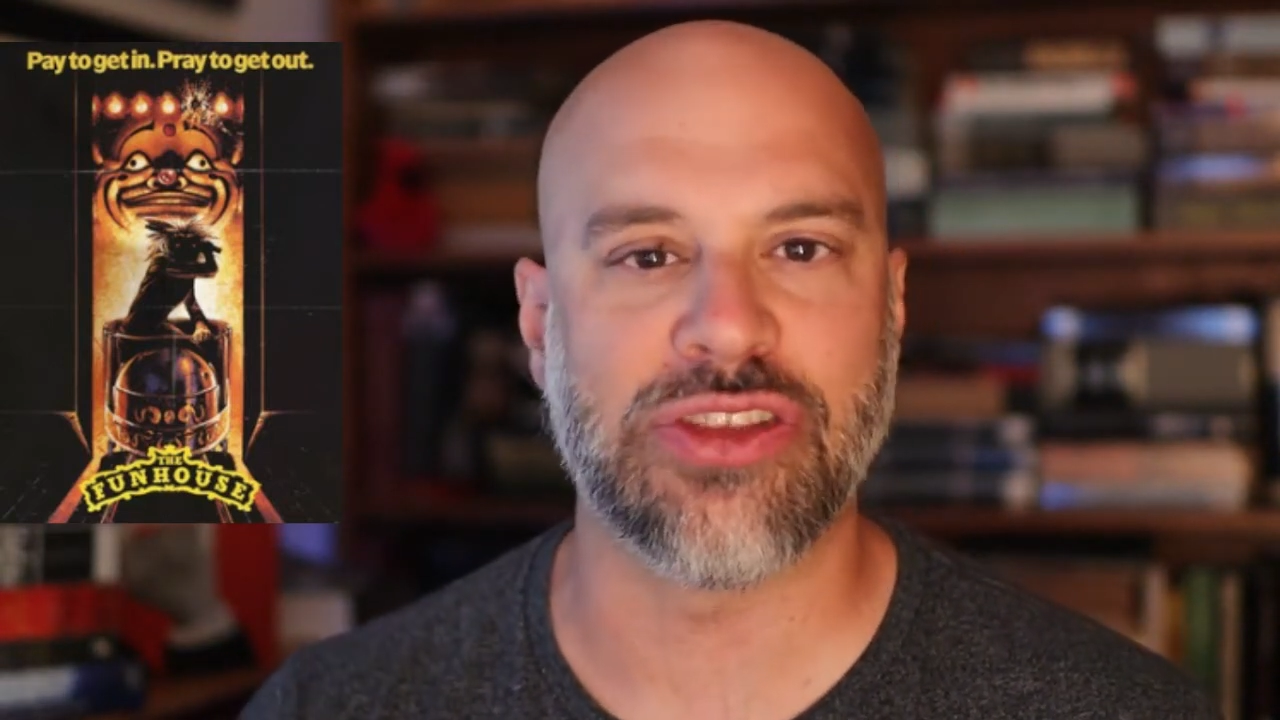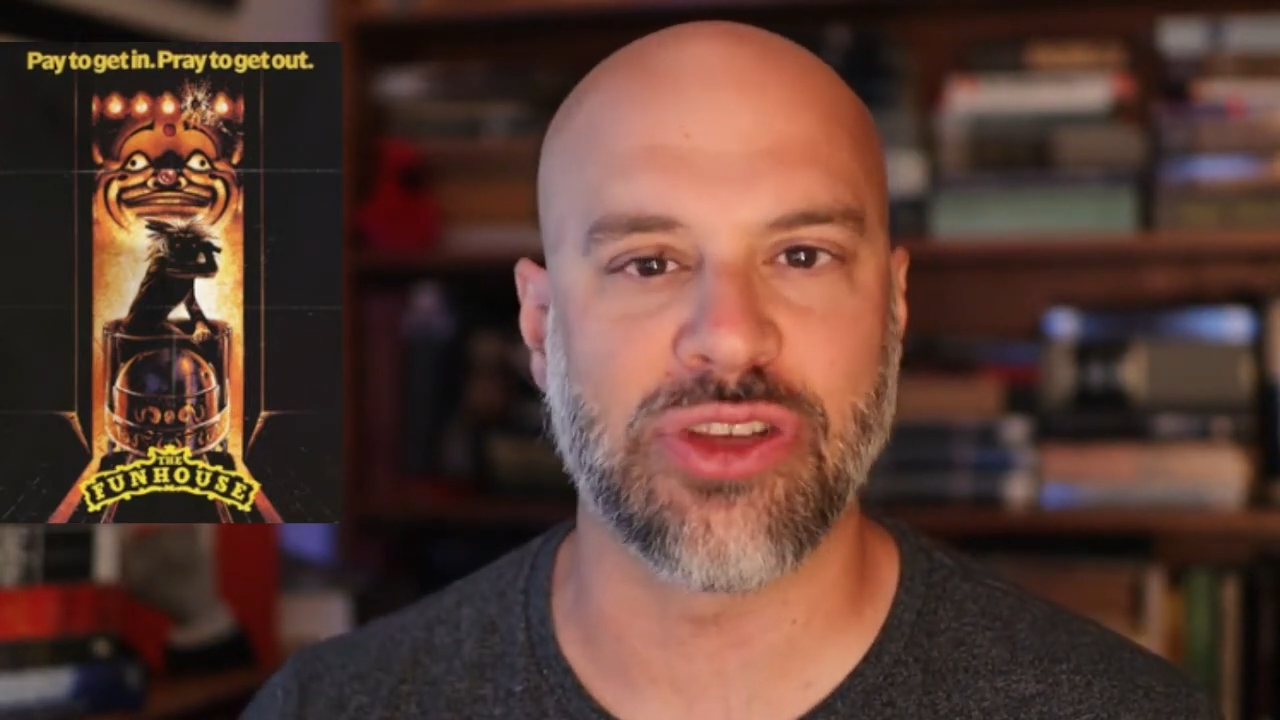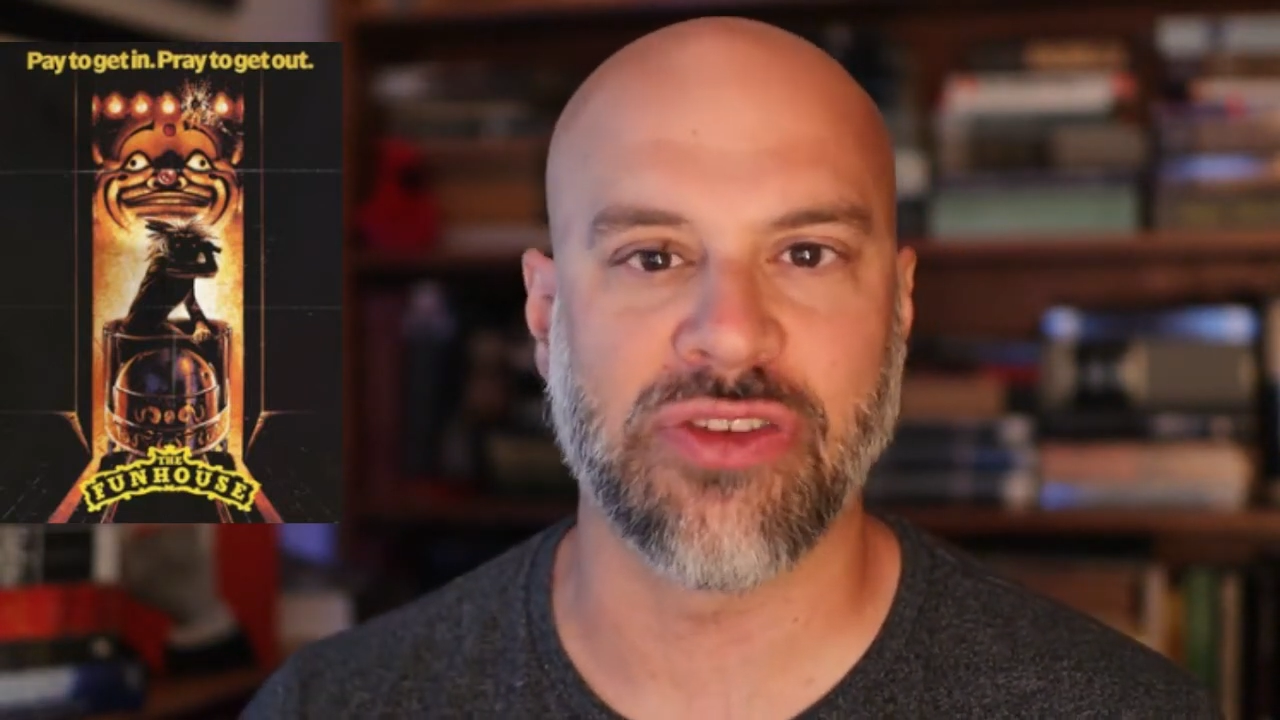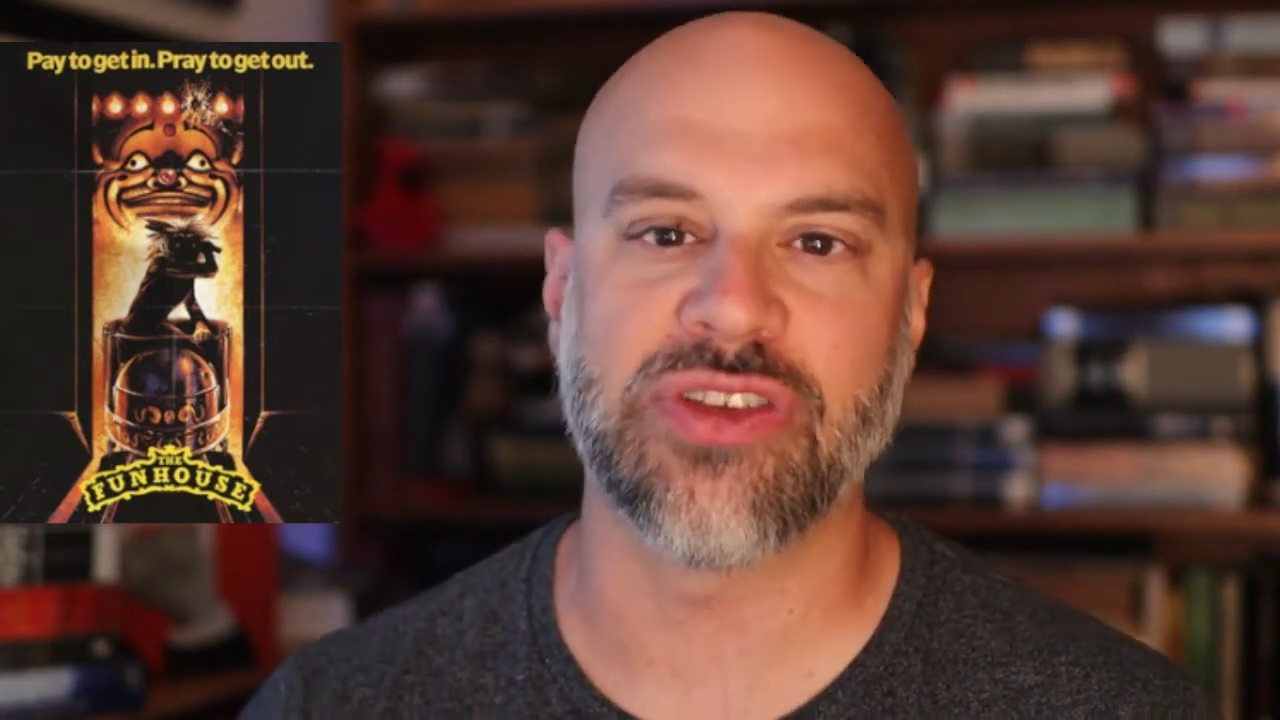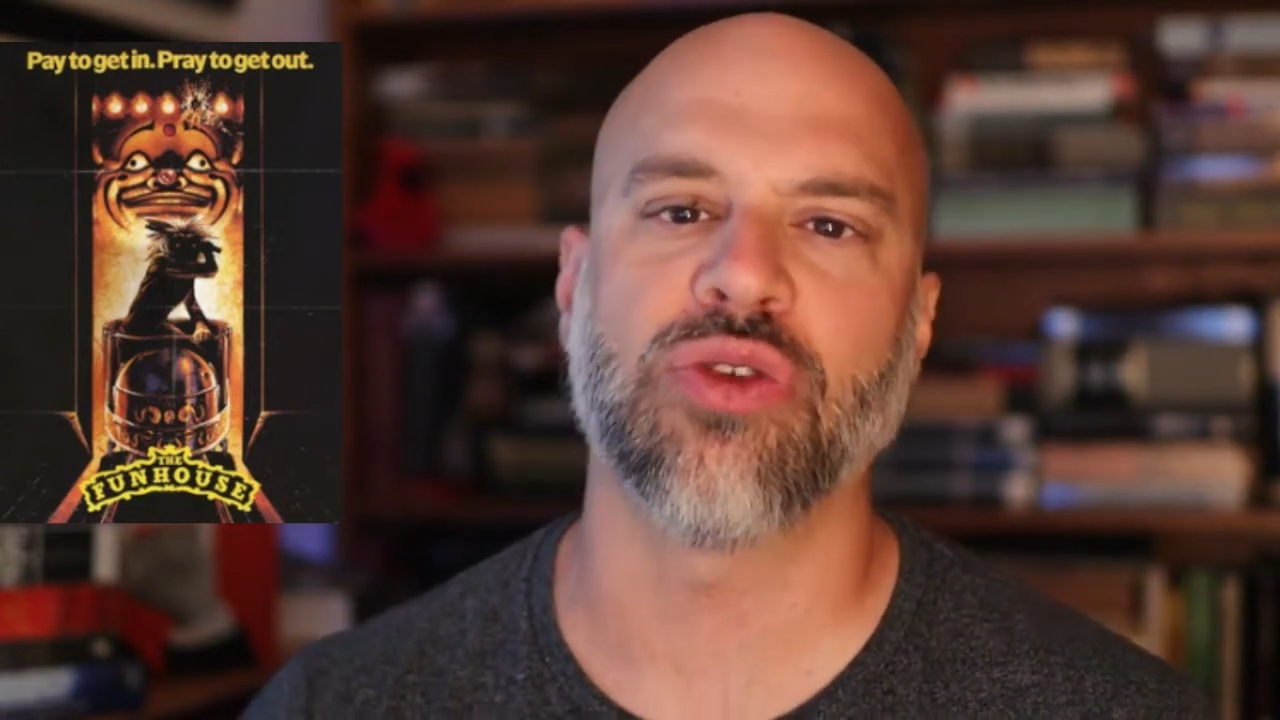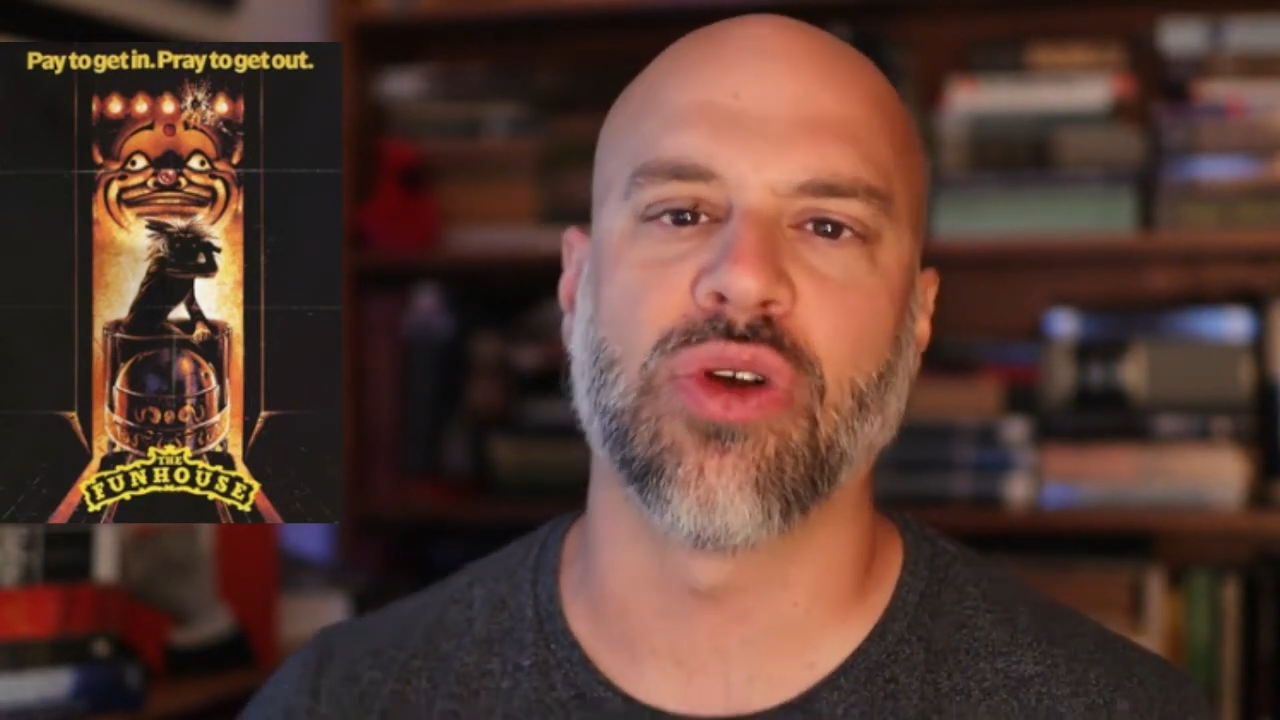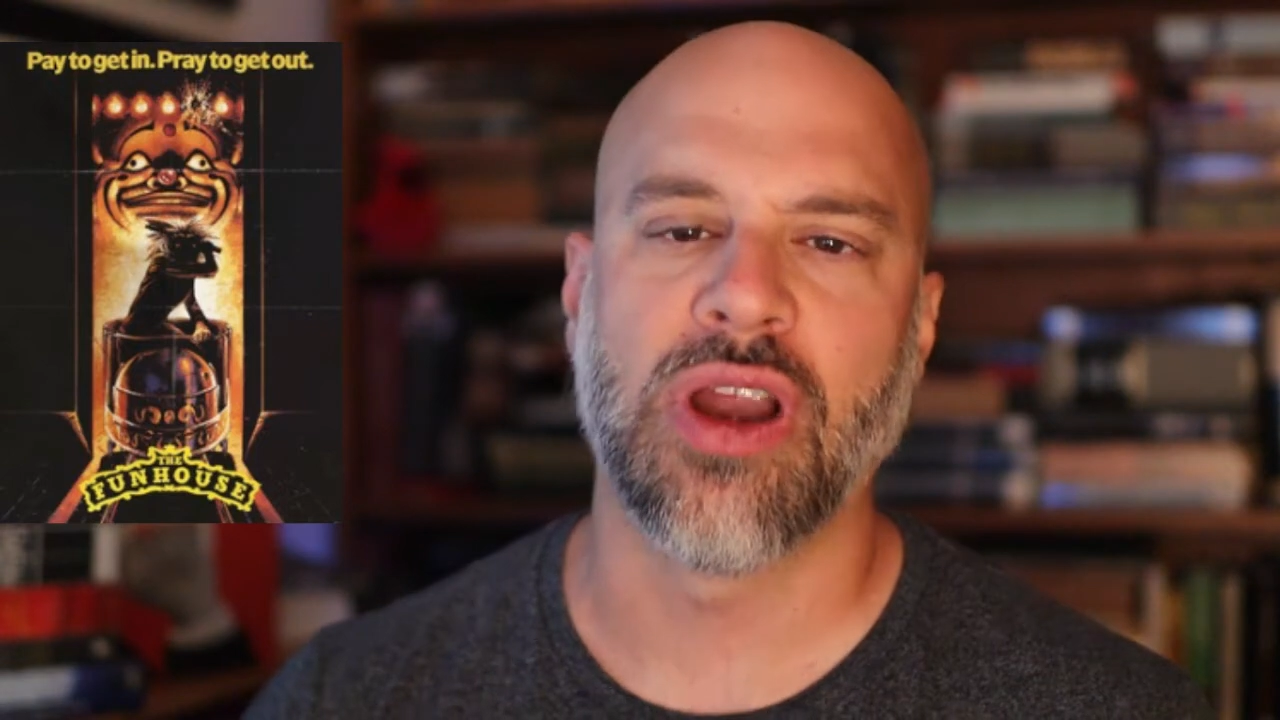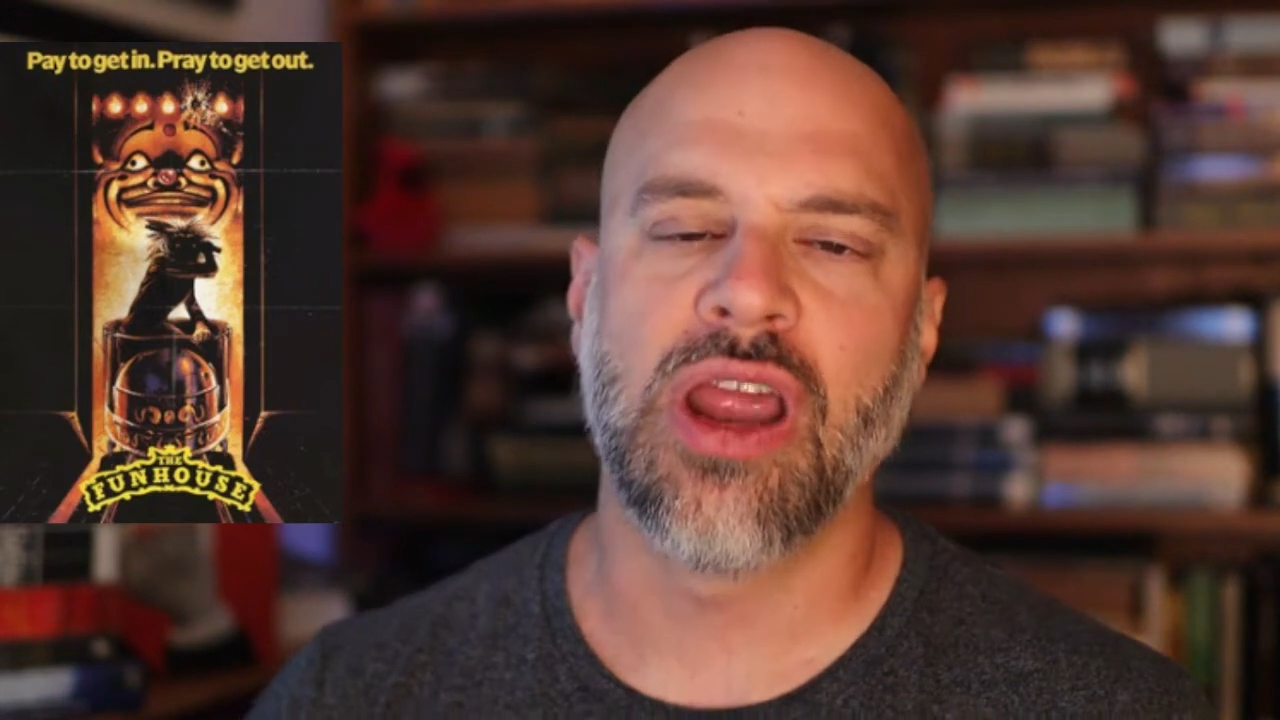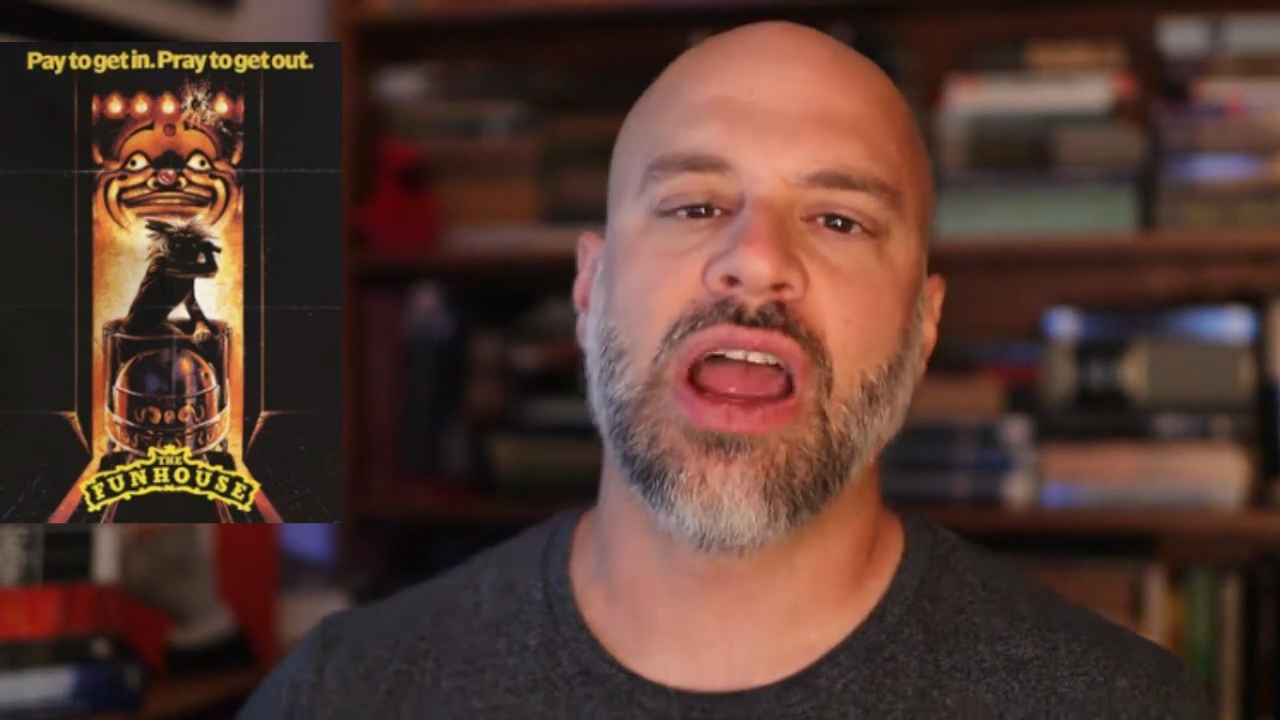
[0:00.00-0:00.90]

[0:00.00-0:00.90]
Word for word: surface, or,